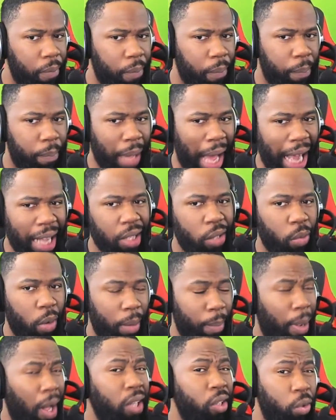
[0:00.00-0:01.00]
back to when
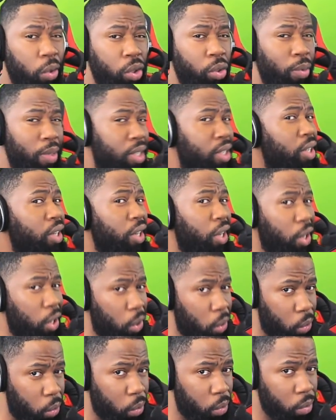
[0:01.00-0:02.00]
Boss Rush was
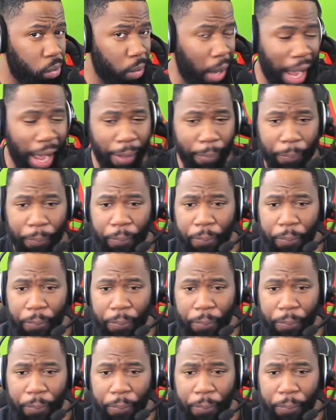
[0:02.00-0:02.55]
new, right?